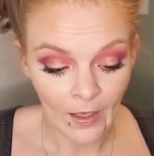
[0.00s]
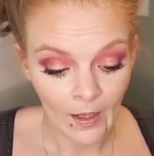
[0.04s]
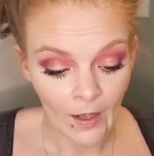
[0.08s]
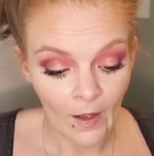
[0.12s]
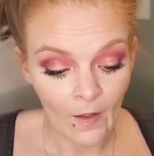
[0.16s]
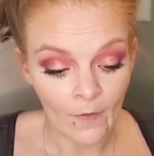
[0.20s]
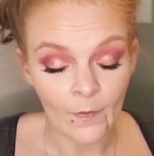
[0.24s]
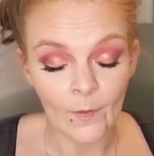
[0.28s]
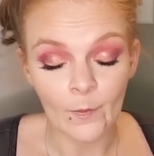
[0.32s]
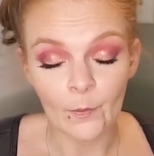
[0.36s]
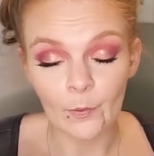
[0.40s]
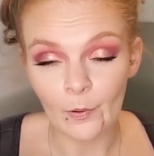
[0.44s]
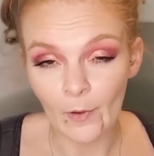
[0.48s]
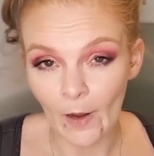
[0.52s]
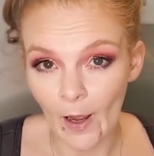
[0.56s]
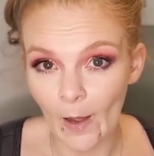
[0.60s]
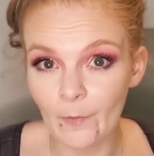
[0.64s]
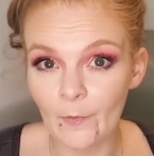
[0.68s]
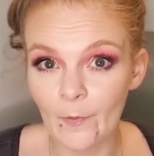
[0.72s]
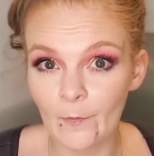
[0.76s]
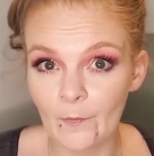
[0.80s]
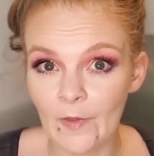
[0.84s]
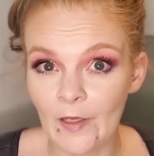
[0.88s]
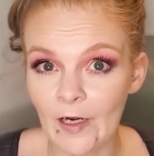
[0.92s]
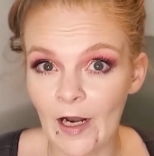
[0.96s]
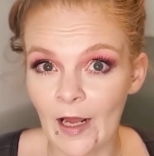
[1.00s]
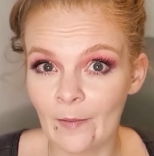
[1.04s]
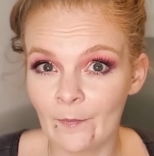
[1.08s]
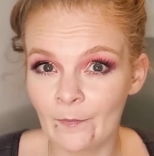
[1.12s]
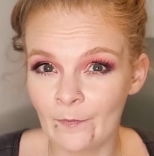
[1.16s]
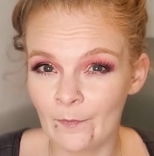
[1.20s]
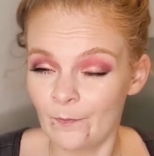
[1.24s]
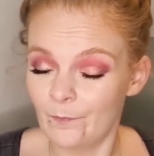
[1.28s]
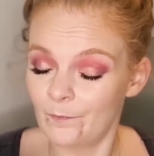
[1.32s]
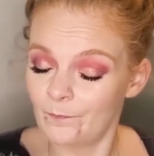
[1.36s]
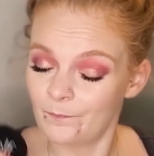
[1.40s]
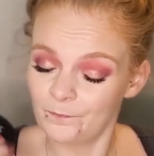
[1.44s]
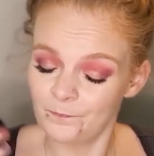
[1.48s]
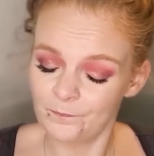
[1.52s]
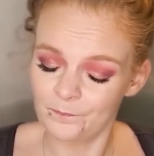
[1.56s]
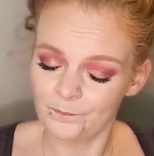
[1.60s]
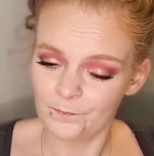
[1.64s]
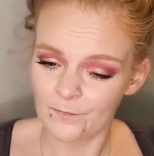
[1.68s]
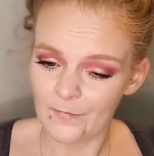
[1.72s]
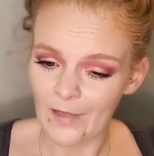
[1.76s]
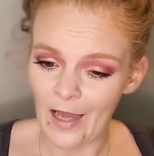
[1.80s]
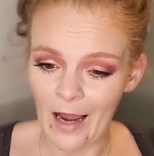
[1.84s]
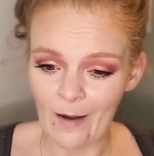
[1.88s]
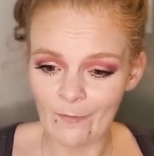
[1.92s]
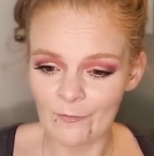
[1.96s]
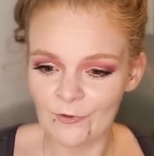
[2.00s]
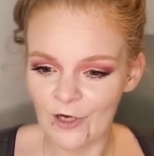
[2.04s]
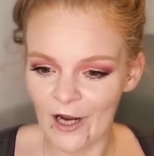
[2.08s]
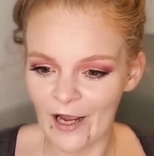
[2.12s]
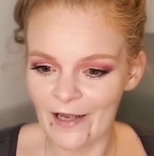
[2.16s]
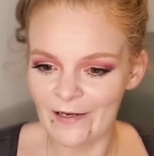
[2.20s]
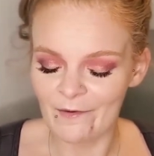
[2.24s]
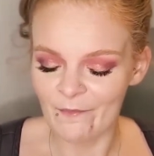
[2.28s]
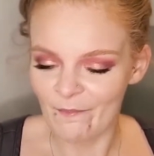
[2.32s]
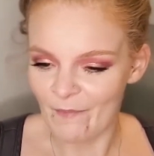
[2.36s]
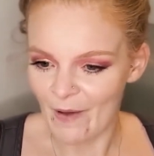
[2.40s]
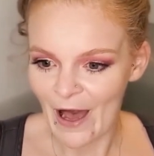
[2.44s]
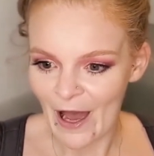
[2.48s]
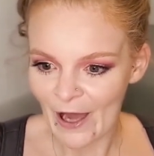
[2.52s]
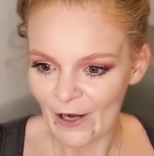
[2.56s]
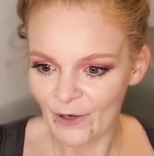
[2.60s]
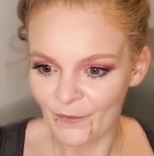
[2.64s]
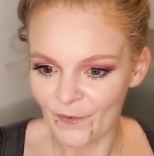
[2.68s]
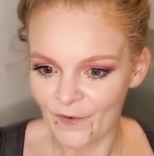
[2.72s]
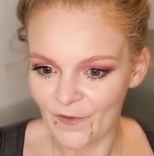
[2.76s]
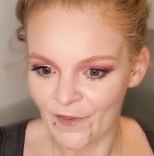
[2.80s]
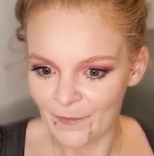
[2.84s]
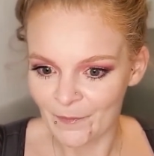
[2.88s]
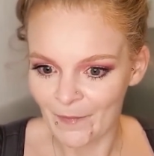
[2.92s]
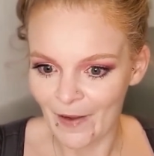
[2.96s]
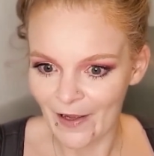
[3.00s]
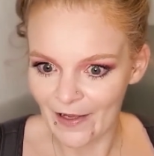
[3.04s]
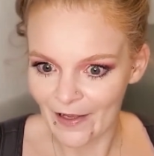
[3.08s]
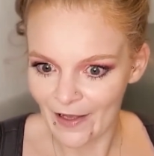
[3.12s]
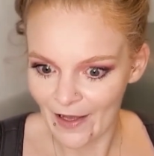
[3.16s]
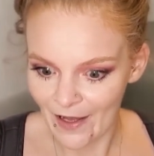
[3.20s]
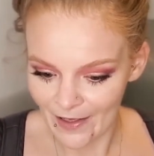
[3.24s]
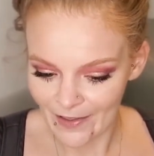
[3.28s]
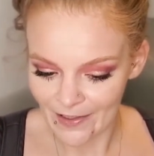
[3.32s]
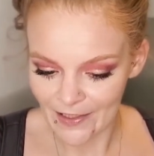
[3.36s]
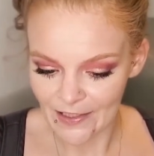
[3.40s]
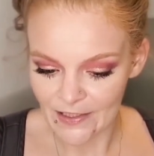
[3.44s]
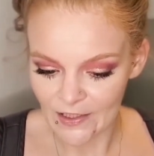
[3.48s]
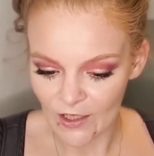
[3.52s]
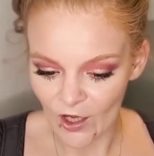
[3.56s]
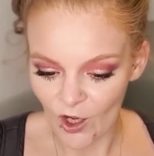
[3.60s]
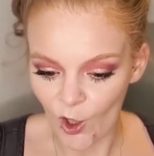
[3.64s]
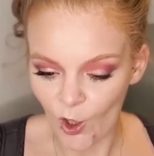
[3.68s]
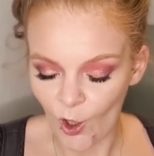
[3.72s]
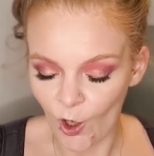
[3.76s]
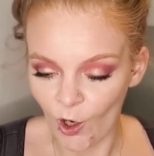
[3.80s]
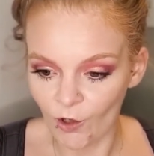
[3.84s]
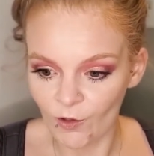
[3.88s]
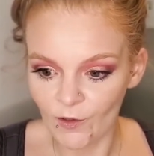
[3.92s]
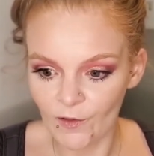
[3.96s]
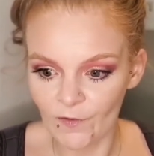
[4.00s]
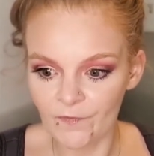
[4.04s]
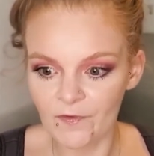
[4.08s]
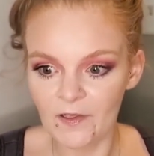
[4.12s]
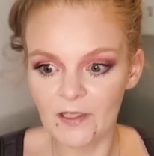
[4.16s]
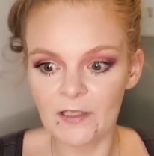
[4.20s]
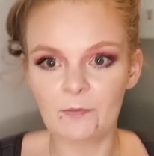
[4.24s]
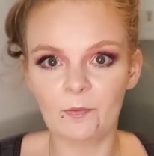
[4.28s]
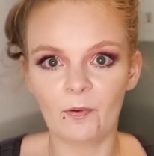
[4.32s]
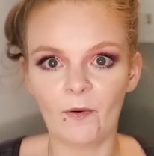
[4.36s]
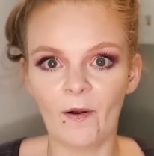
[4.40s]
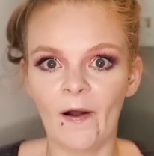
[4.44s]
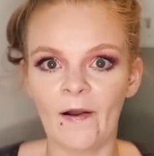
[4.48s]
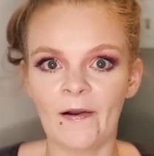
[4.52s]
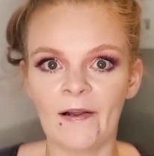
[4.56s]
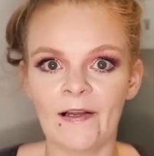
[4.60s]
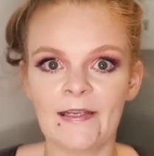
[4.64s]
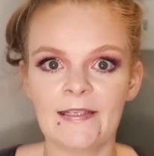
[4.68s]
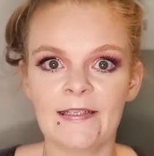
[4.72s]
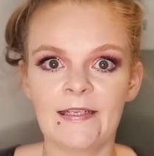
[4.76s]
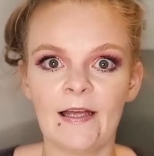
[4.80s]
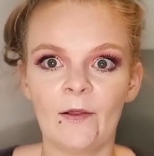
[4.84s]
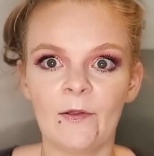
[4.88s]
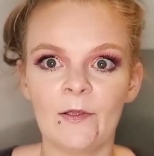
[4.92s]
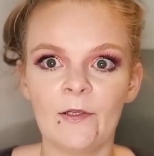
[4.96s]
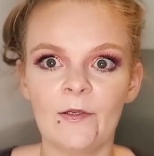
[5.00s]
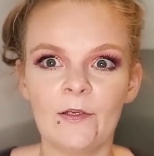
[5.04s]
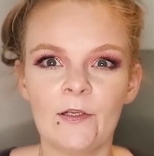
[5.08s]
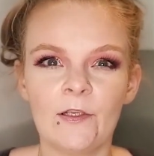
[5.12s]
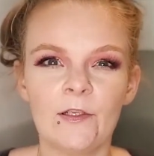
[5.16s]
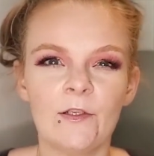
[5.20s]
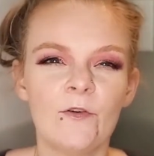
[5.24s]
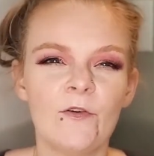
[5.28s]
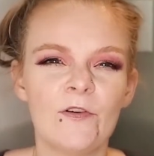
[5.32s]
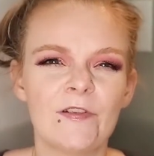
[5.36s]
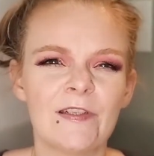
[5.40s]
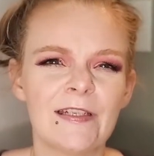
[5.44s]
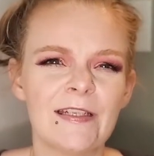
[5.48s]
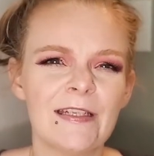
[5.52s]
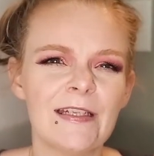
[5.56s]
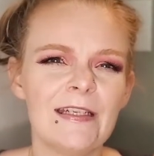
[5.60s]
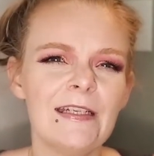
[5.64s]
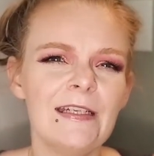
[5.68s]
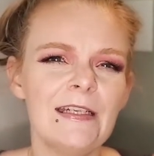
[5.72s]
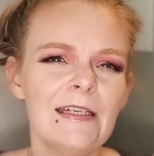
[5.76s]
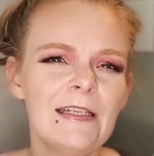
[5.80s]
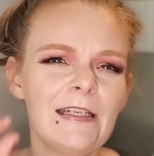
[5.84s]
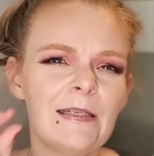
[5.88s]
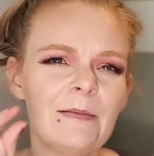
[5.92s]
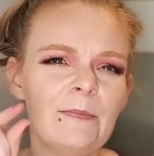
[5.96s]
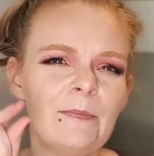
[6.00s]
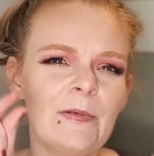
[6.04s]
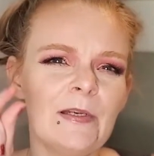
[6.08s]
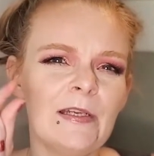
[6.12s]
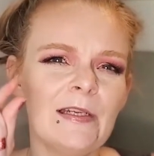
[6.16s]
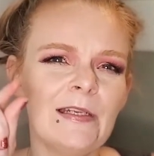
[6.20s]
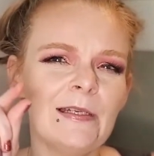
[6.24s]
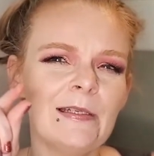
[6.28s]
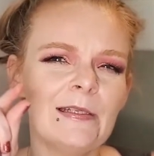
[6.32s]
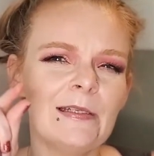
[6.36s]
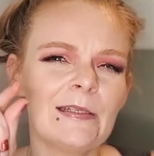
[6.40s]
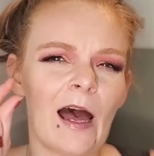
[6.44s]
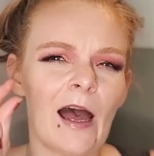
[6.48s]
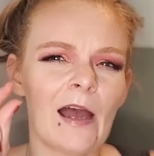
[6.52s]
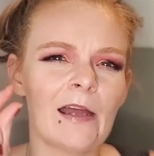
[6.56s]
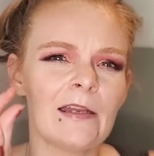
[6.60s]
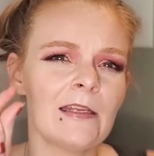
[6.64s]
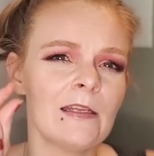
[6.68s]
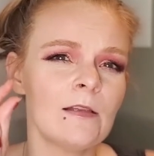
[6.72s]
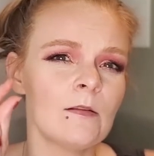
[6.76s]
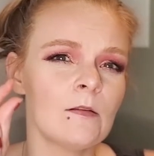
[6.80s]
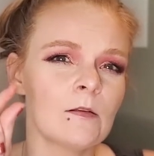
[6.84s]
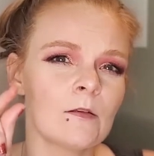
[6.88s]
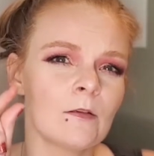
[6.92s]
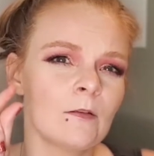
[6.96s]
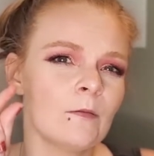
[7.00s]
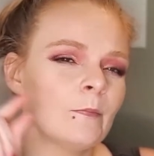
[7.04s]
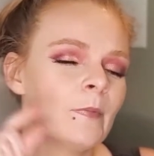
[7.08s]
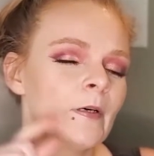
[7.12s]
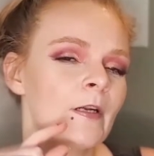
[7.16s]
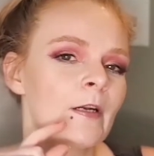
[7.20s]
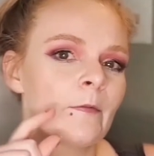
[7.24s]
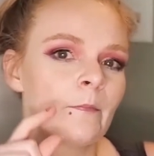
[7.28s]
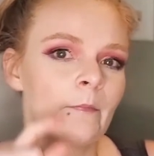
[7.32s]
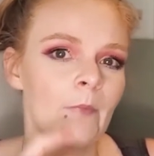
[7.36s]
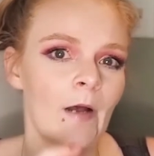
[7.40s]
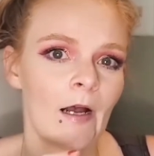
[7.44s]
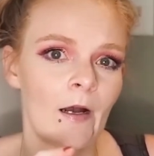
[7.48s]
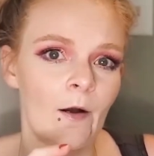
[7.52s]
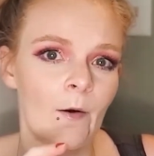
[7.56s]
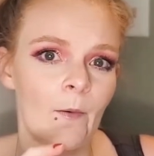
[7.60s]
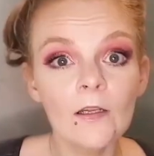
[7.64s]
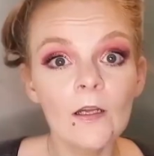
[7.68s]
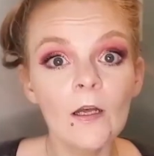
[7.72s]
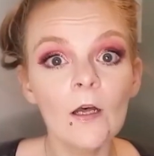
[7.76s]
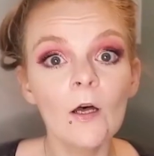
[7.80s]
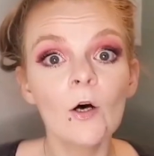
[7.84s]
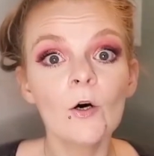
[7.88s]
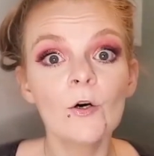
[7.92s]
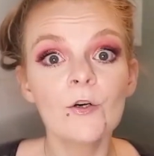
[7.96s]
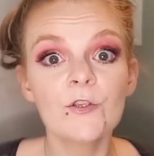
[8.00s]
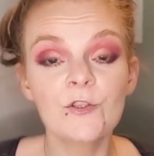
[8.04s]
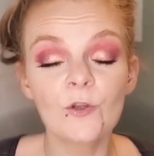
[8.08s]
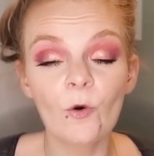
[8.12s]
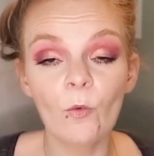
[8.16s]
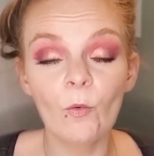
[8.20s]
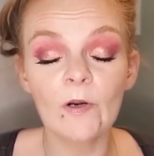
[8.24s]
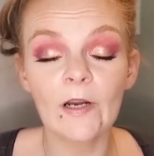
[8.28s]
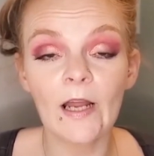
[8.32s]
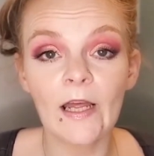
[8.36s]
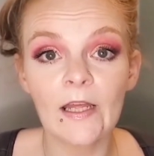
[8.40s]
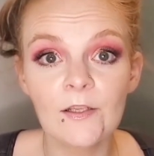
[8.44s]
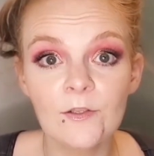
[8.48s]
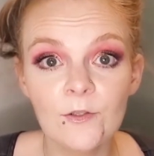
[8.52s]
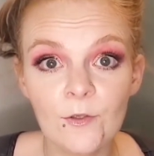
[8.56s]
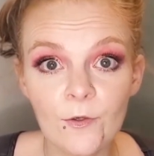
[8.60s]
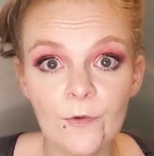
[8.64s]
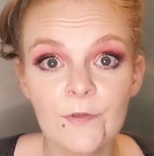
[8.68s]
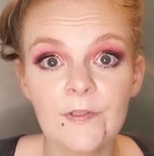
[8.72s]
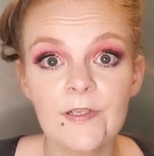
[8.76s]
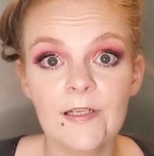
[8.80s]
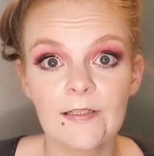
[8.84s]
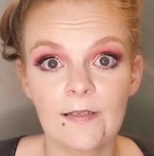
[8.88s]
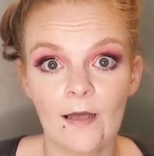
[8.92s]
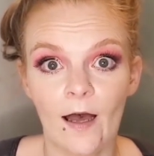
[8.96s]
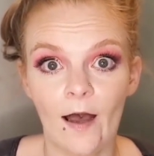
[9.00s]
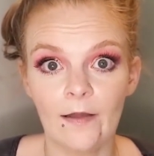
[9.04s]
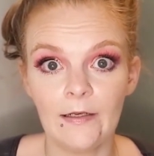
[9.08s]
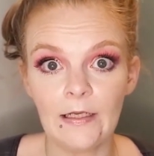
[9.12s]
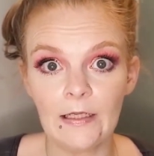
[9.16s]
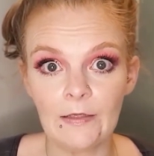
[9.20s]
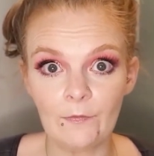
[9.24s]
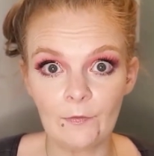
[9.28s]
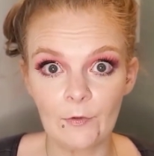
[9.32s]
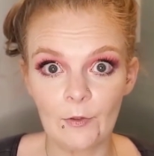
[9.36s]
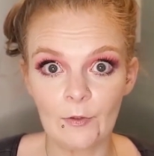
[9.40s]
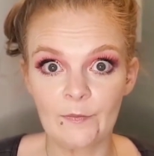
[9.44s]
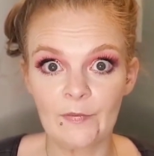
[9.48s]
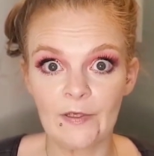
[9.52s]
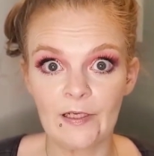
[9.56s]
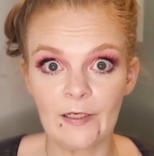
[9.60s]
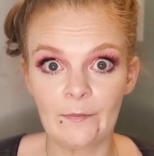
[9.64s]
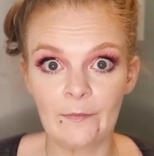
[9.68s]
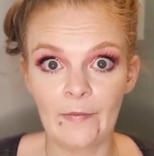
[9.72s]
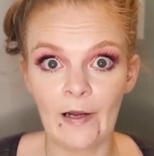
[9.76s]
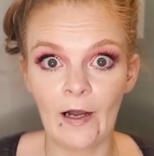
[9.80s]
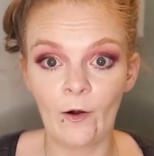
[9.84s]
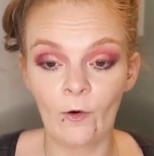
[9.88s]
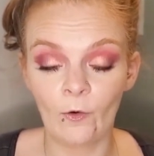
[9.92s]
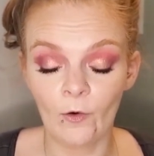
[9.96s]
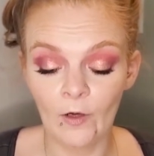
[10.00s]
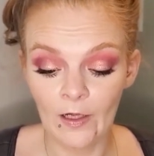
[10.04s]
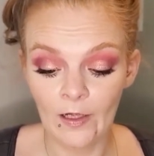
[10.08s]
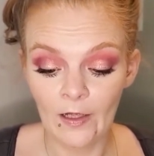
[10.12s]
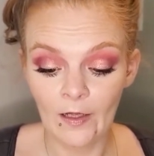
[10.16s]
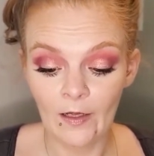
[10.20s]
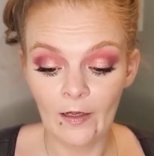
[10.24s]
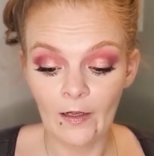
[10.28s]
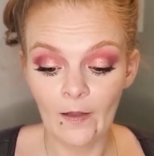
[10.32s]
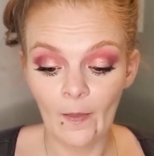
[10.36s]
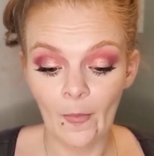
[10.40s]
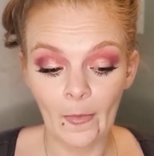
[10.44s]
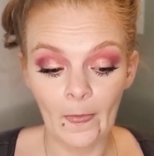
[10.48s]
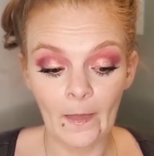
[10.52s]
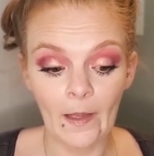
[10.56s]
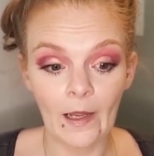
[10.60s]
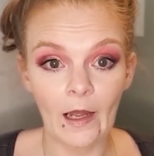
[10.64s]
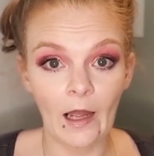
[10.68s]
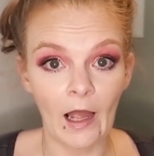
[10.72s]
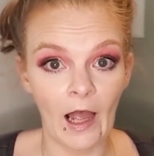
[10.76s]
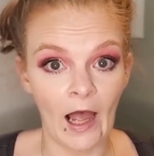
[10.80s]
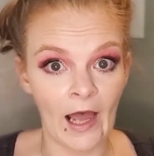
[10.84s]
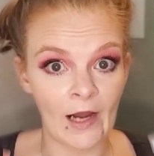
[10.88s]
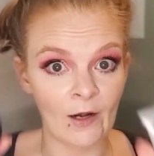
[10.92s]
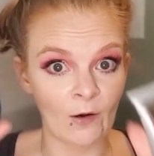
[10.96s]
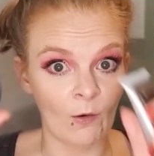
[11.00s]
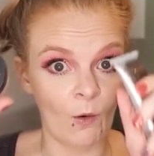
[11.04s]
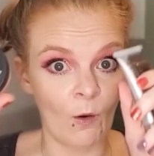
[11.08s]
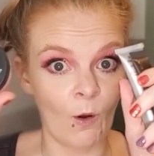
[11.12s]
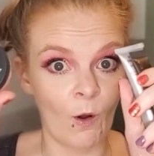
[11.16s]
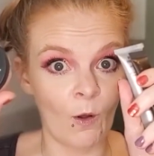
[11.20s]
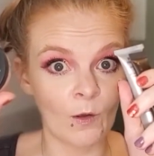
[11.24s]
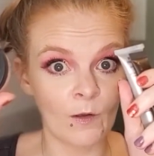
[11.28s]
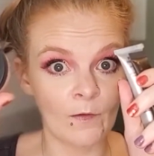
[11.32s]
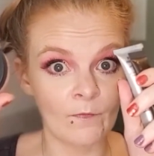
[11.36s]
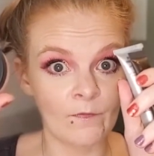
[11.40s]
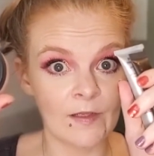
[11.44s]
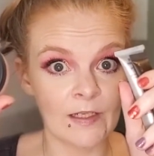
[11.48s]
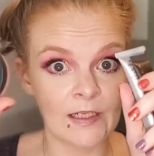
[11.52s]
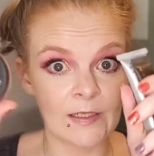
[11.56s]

The problem that I'm trying to battle with in my head is all of these products tell you to use an itty bitty tiny little bit amount. So when I use a tiny little bit amount on all of these